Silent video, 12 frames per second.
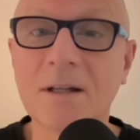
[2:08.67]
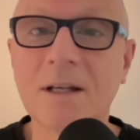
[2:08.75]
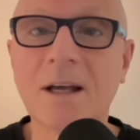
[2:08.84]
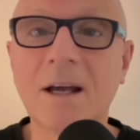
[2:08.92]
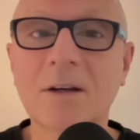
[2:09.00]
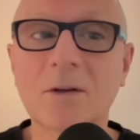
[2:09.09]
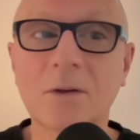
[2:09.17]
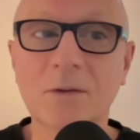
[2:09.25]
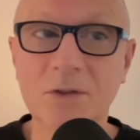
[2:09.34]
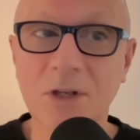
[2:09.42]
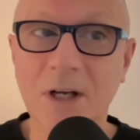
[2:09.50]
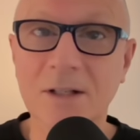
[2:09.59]
The car could have
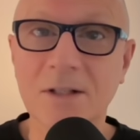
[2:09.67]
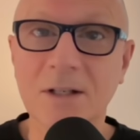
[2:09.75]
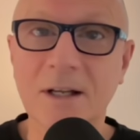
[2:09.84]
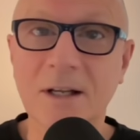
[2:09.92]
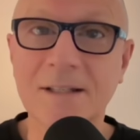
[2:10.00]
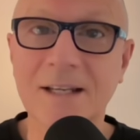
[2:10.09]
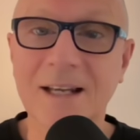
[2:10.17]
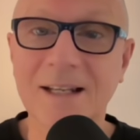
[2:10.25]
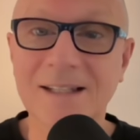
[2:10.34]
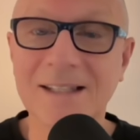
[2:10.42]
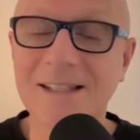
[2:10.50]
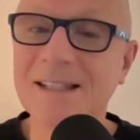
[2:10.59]
changed lanes had
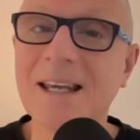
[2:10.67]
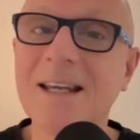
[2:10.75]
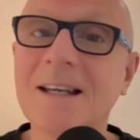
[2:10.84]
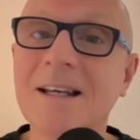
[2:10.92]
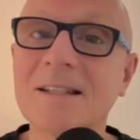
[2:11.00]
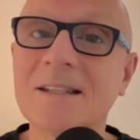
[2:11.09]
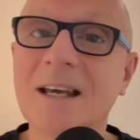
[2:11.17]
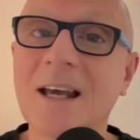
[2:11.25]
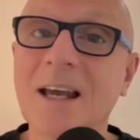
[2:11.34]
it seen it.